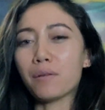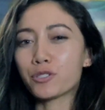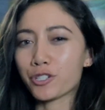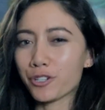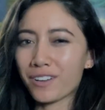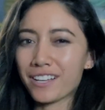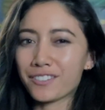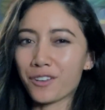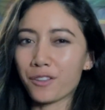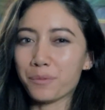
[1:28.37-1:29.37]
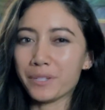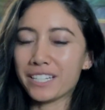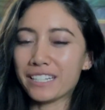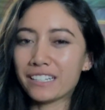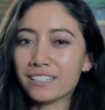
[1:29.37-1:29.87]
I'm sure you guys saw the
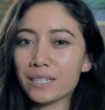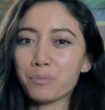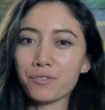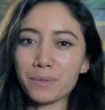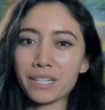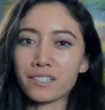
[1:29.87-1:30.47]
beginning clip of me